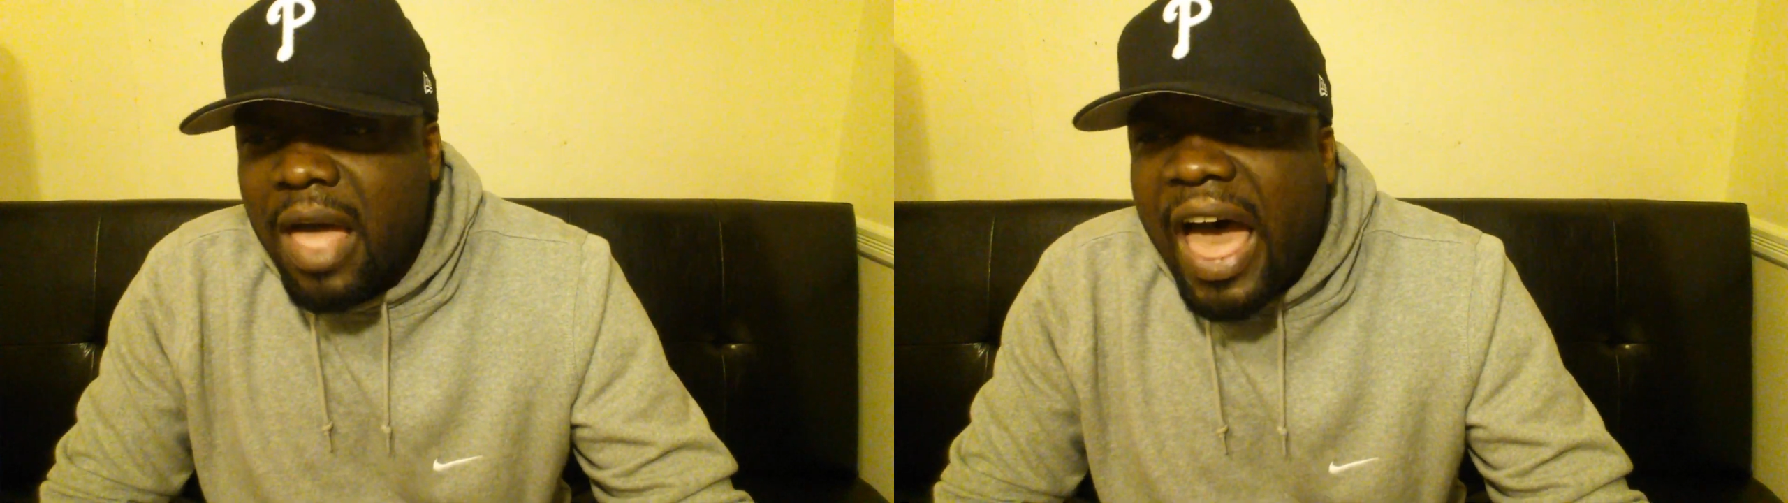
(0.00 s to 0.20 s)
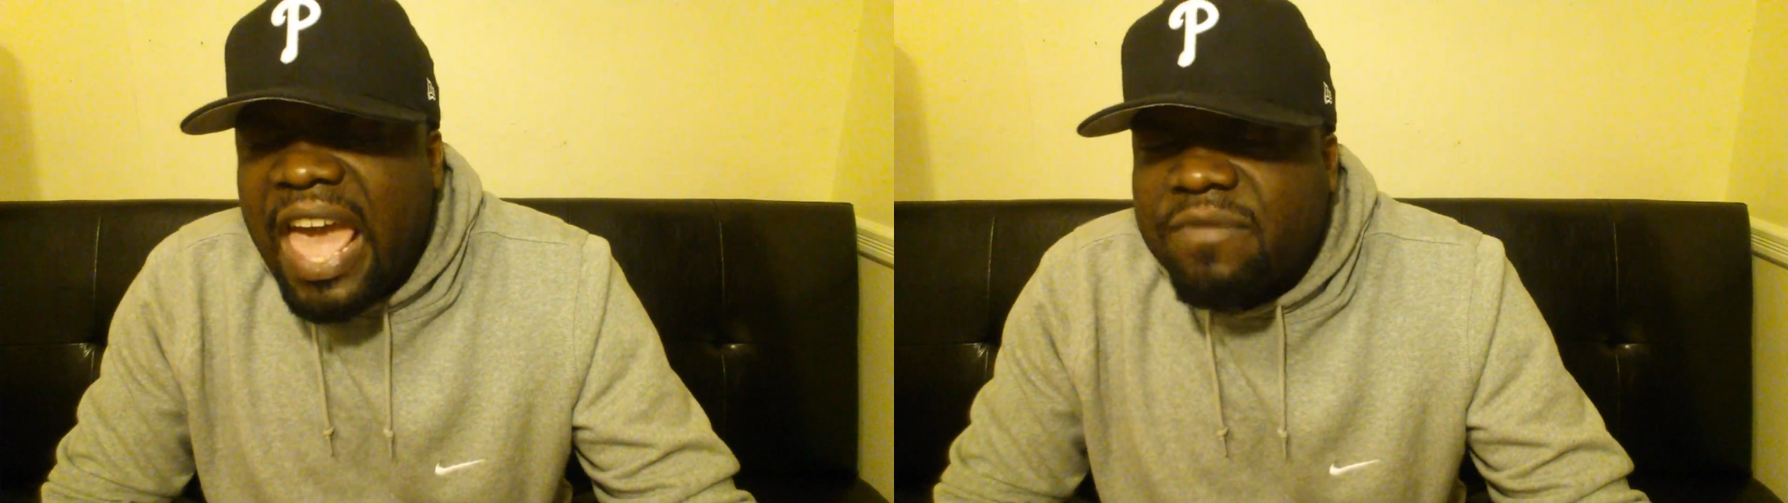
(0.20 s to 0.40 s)

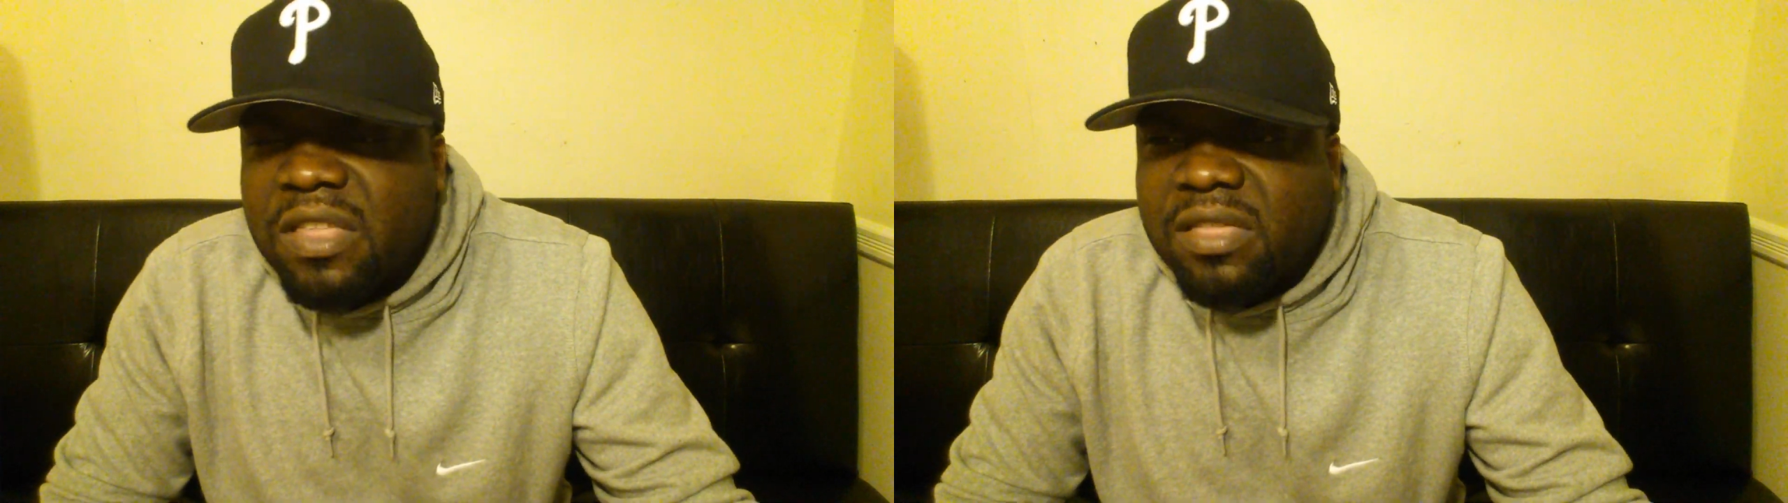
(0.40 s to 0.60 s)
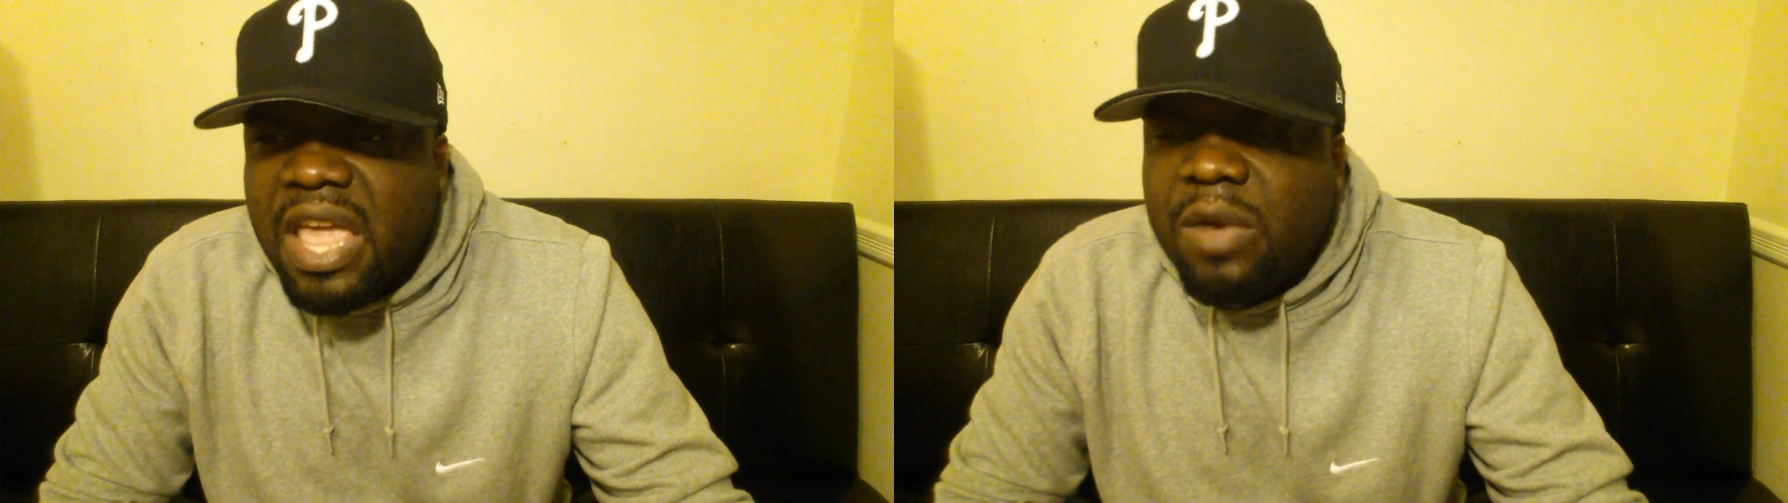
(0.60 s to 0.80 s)
I have
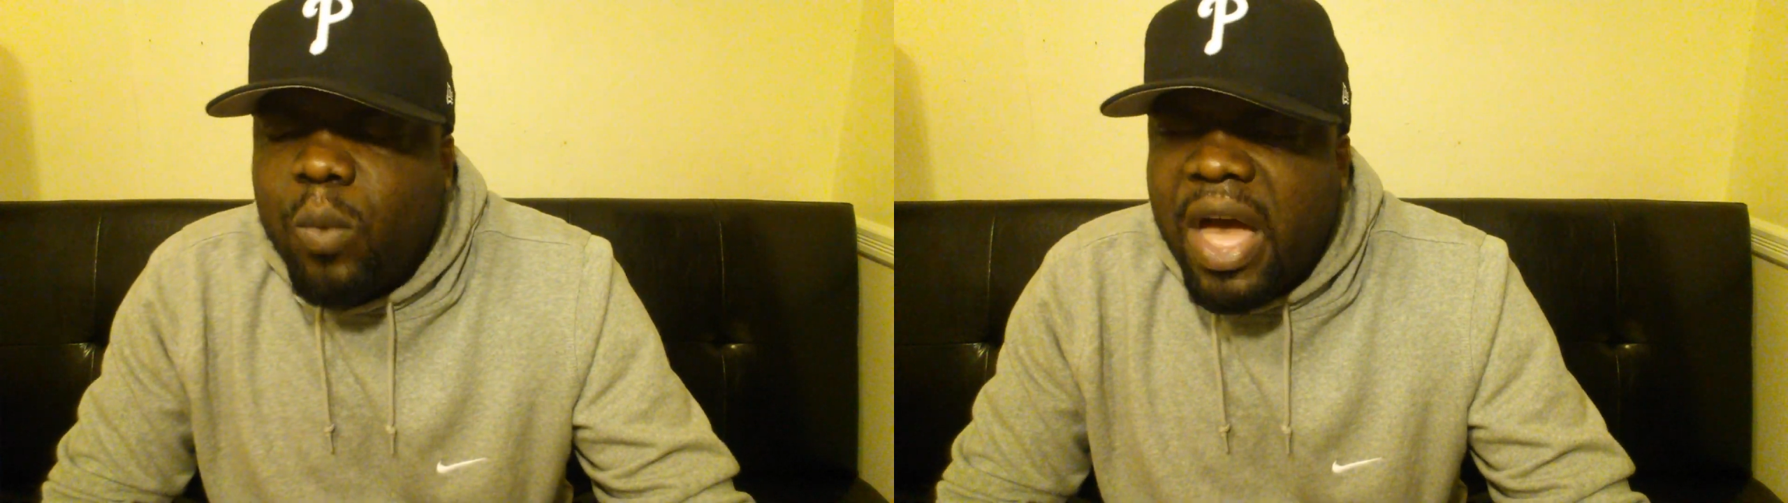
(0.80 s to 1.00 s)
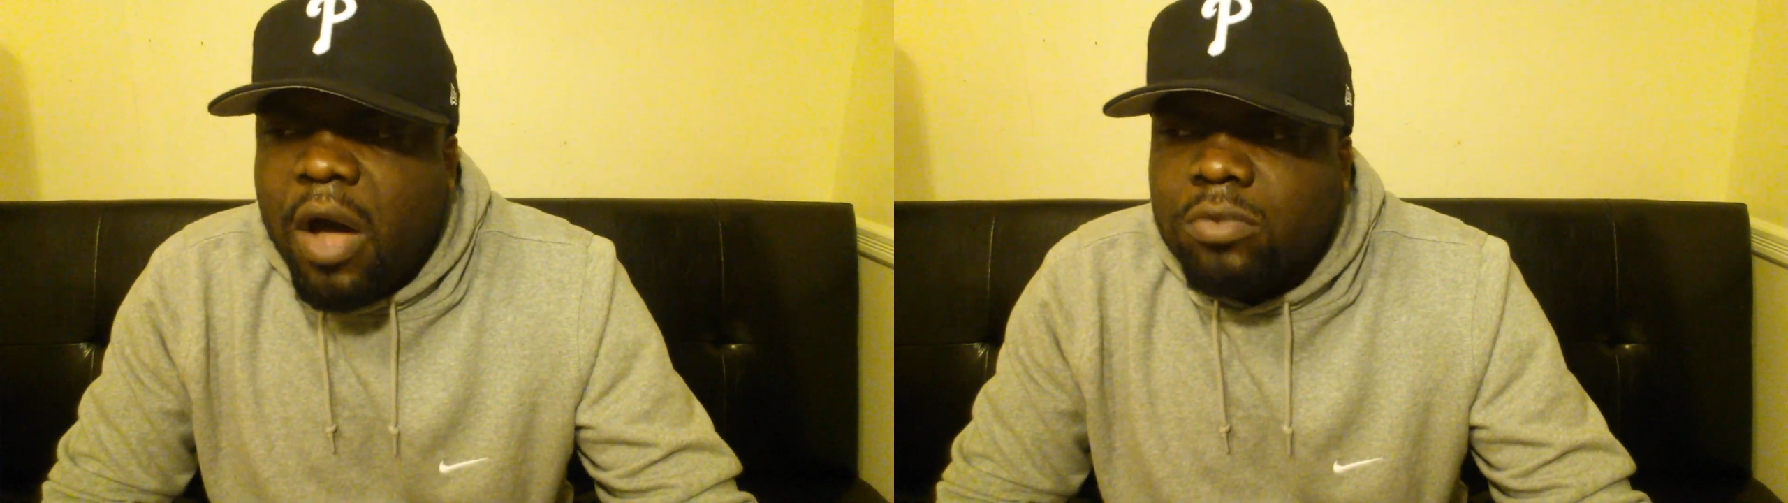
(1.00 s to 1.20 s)
to think,
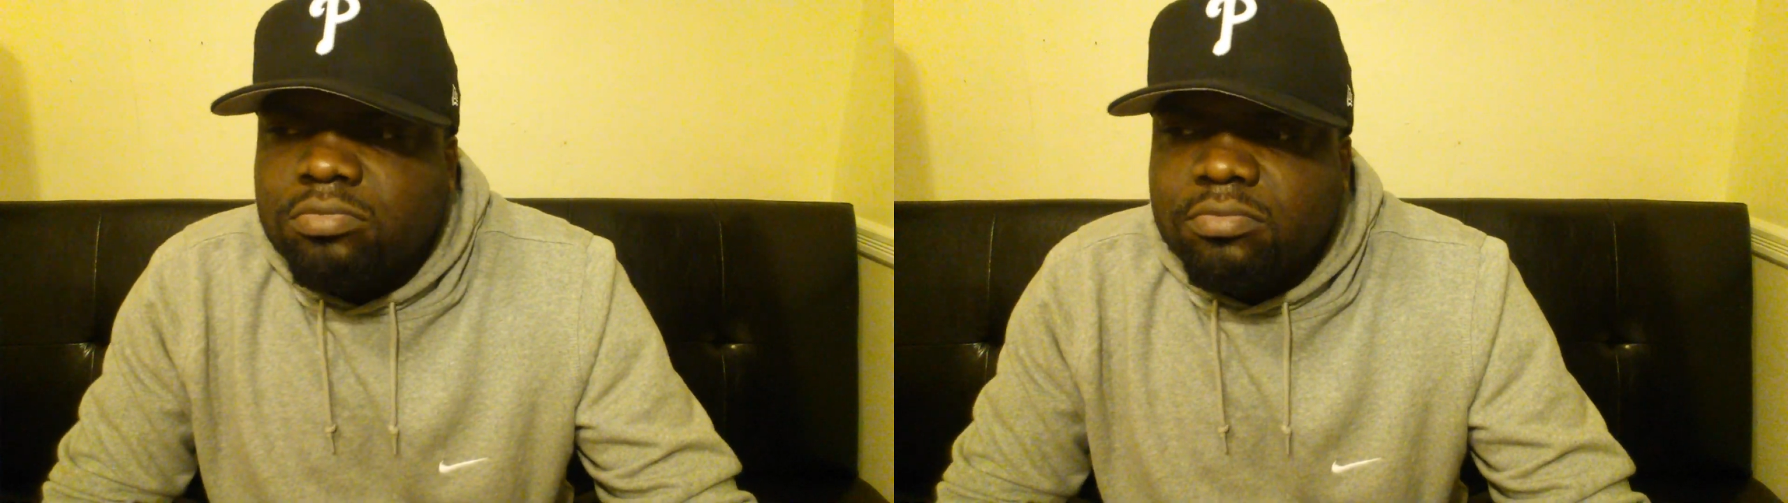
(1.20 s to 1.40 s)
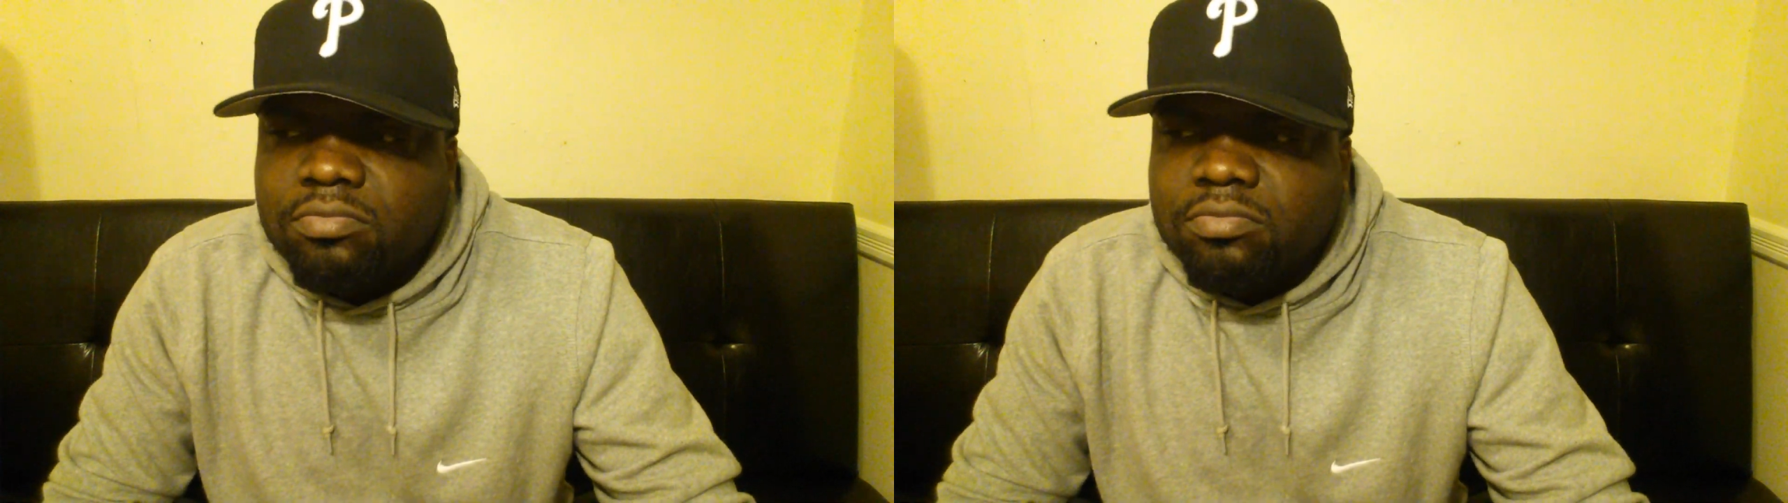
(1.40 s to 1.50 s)
well,